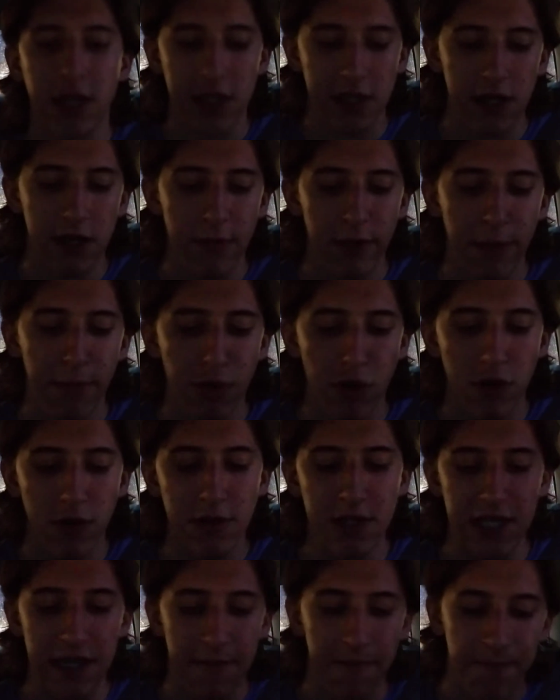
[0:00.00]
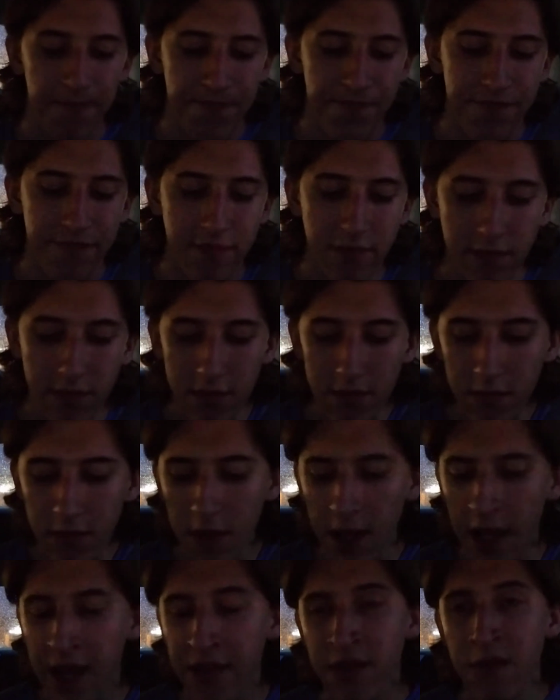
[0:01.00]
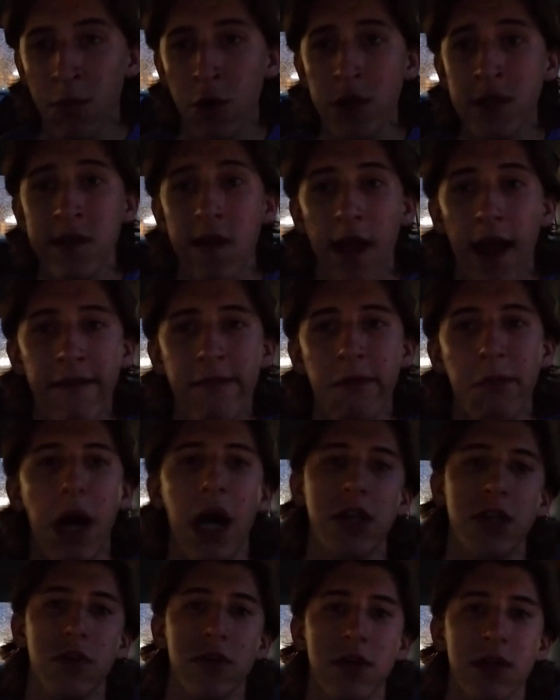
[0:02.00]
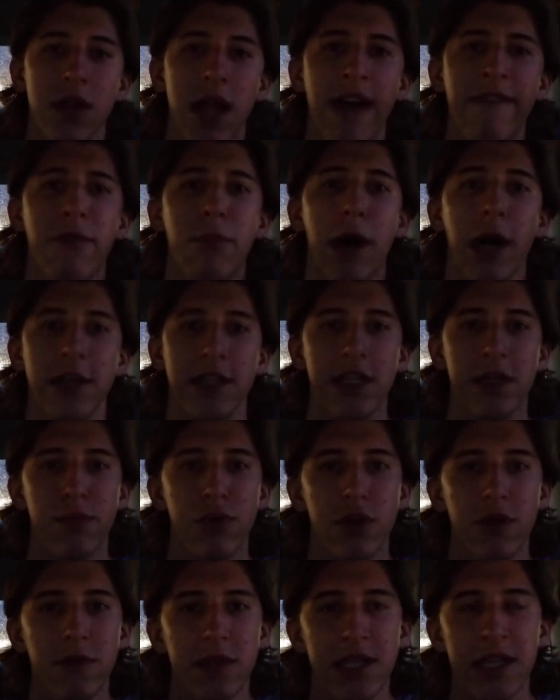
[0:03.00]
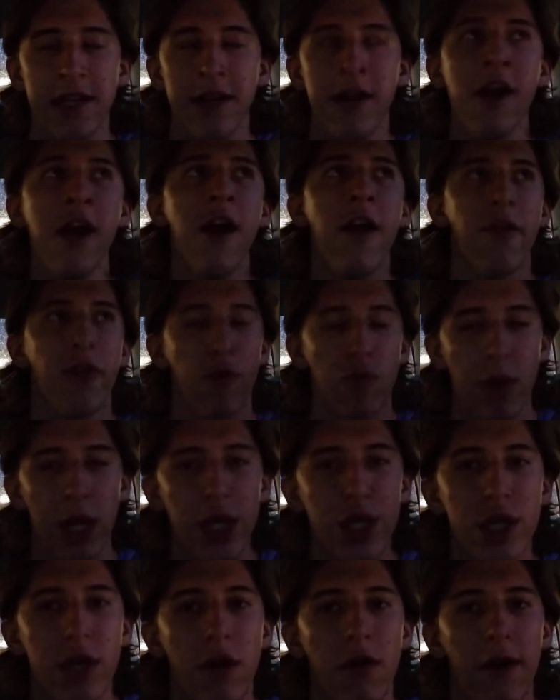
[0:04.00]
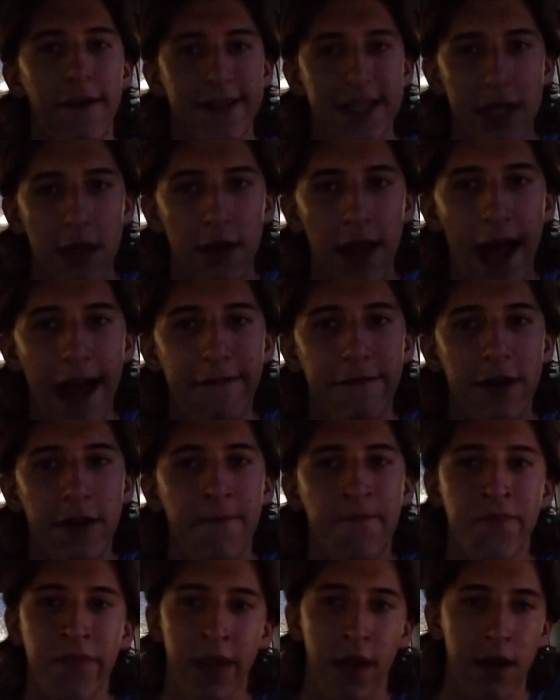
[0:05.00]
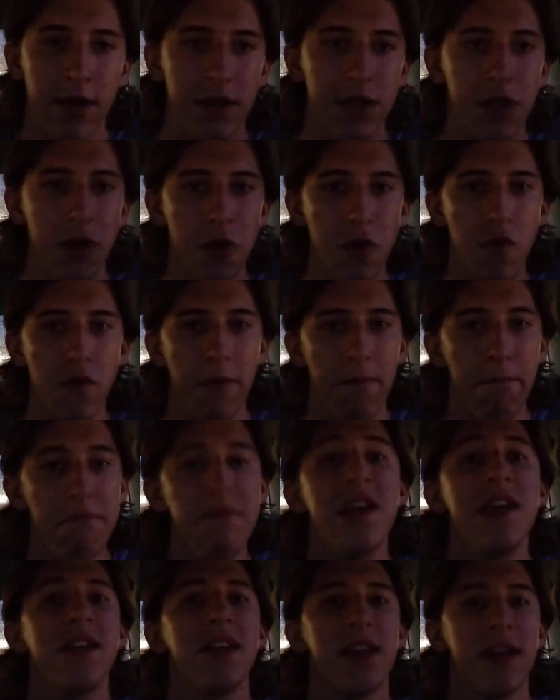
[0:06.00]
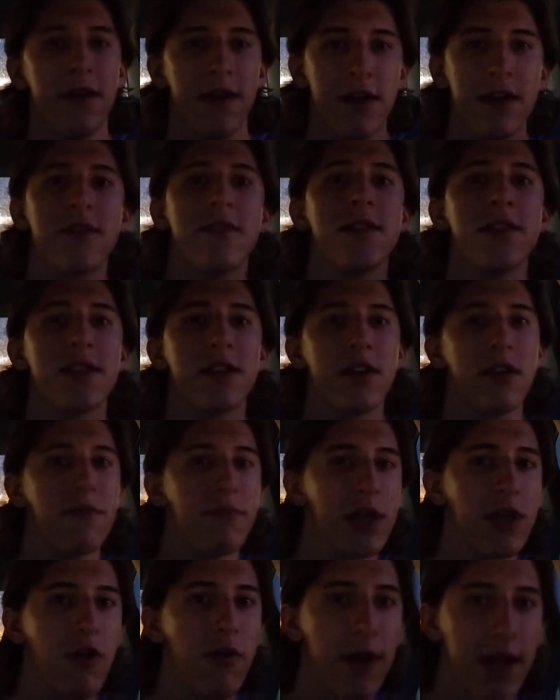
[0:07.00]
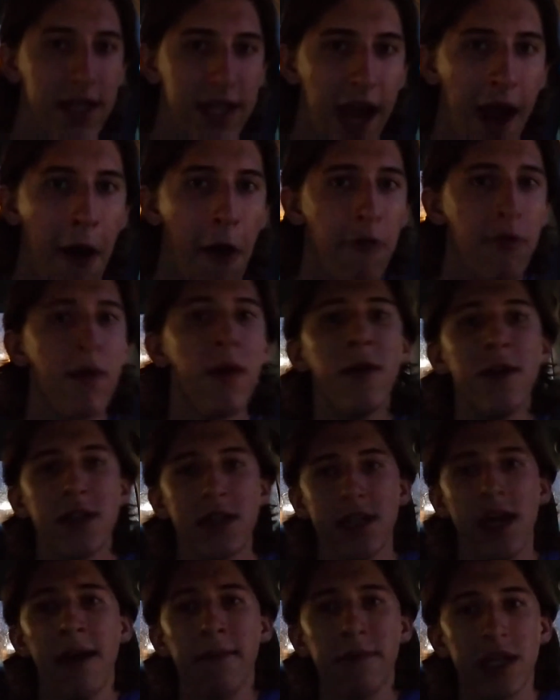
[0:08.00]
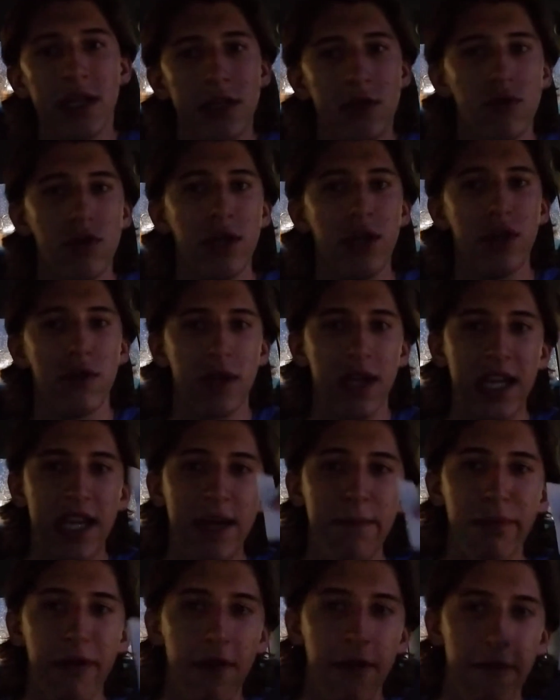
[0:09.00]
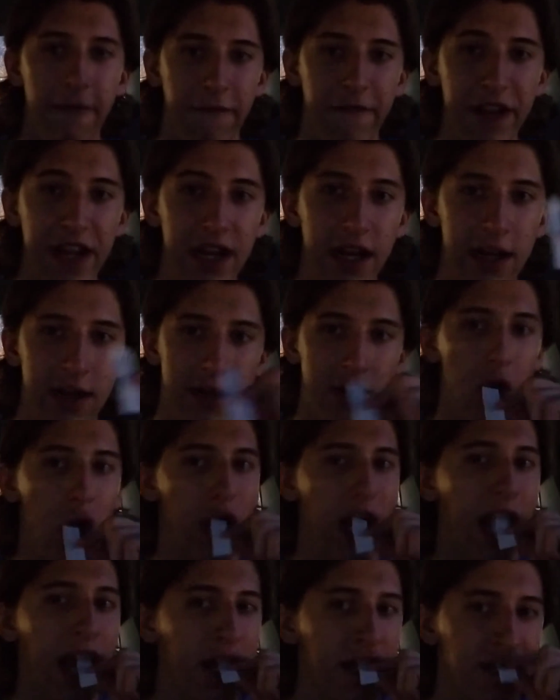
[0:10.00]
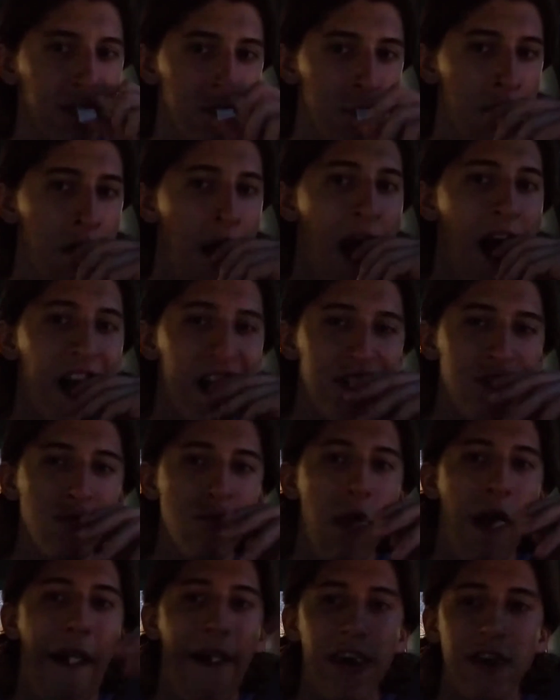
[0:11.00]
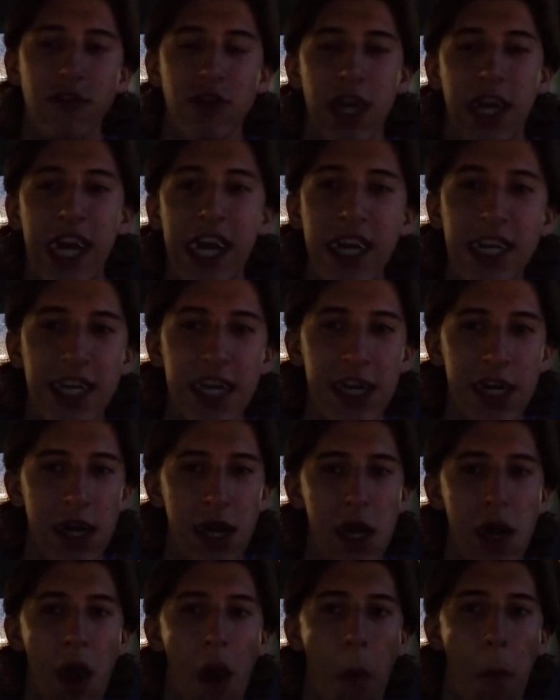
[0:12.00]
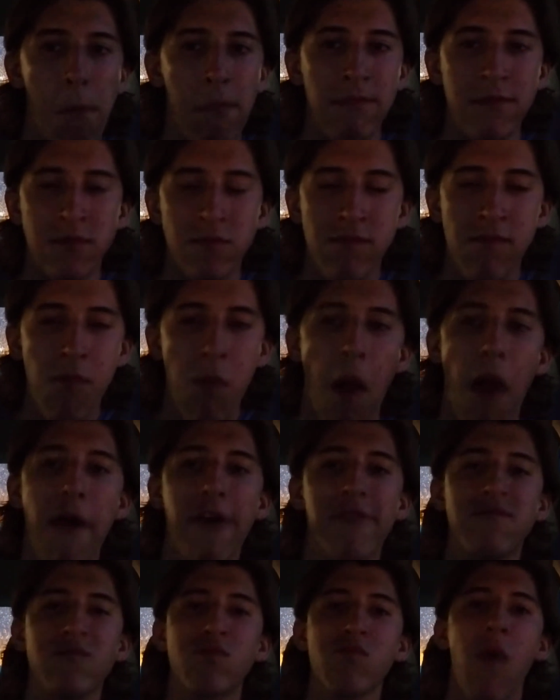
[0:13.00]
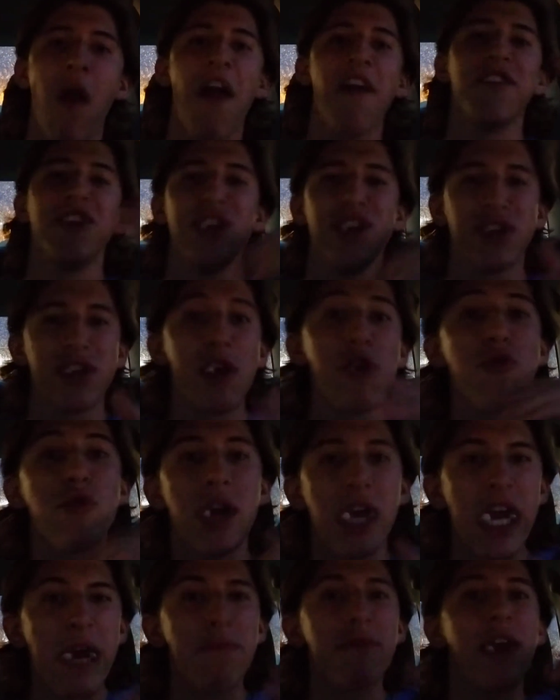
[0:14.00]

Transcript: is going to be producing. And the more saliva box your saliva box is producing, the ratio of saliva to meat is going to be going down. So that means you need to keep feeding, okay? The key to eating gum is that you keep